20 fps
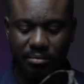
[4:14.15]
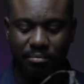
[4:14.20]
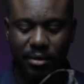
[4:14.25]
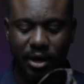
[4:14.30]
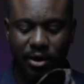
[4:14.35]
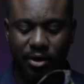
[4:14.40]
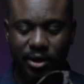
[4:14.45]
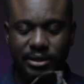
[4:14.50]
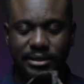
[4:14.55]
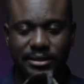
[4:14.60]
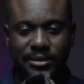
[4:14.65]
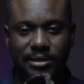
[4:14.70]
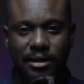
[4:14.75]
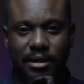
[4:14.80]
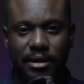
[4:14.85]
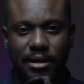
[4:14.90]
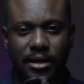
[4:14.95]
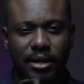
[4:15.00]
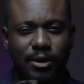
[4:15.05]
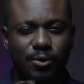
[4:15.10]

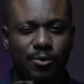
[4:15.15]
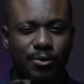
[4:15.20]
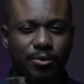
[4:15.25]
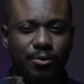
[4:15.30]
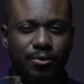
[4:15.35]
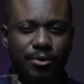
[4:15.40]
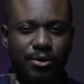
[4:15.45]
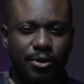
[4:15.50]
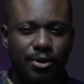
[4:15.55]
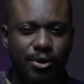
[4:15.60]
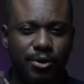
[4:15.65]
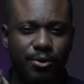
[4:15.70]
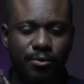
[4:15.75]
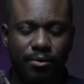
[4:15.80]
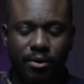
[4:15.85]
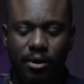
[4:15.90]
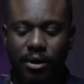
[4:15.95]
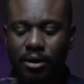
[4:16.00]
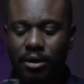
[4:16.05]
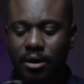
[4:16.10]
Maranta
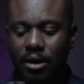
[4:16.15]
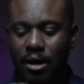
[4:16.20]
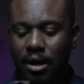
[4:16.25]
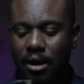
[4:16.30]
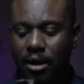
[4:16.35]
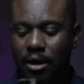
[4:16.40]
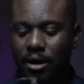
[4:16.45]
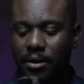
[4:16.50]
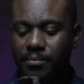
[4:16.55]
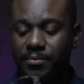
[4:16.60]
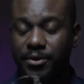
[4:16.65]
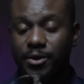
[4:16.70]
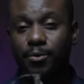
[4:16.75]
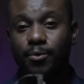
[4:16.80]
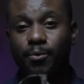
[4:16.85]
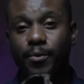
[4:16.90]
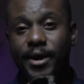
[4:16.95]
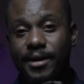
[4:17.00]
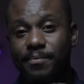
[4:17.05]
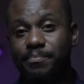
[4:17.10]
leuconura, the
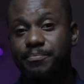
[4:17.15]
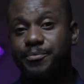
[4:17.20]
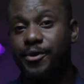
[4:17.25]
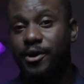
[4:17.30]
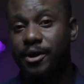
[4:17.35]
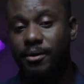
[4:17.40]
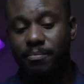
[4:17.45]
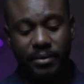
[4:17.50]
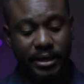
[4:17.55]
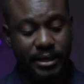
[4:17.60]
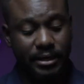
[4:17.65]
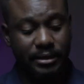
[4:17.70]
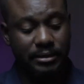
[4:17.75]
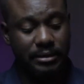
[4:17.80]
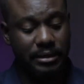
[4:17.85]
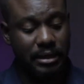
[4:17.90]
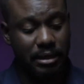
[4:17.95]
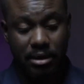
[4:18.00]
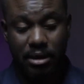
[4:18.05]
red prayer plant.